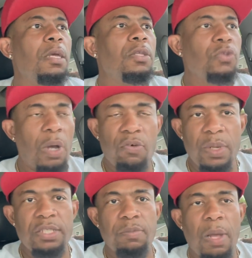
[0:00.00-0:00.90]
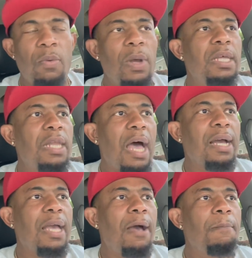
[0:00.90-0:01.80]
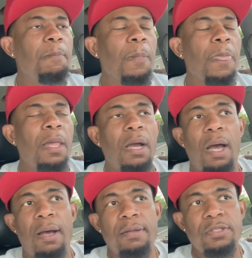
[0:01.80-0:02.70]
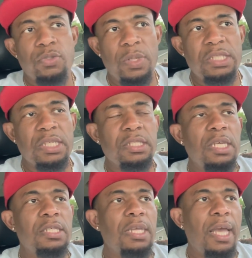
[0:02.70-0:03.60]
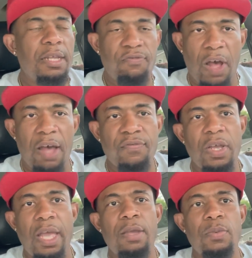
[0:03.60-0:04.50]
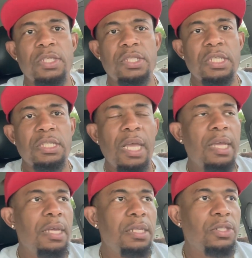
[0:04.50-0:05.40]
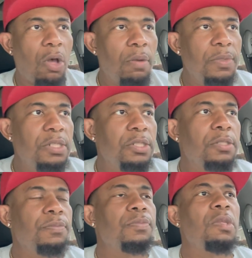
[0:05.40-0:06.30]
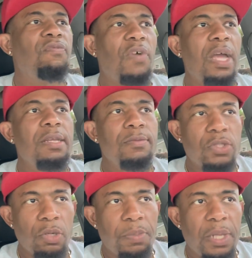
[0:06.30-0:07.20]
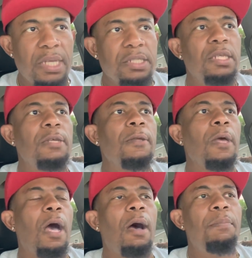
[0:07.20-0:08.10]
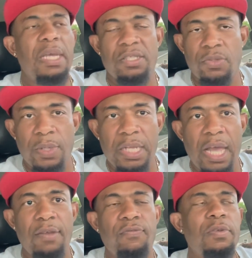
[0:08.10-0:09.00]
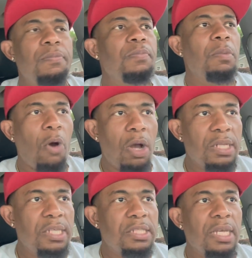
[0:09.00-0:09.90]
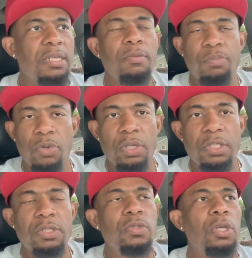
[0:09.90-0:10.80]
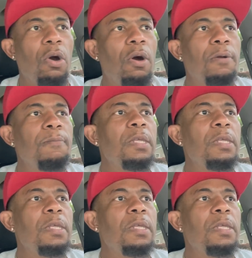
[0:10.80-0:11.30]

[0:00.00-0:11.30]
12 wins by way of knockout, 26 years of age, 5'8" with a 68-inch arm reach. The fight took place May 28th, the Barclays Center, Brooklyn, New York,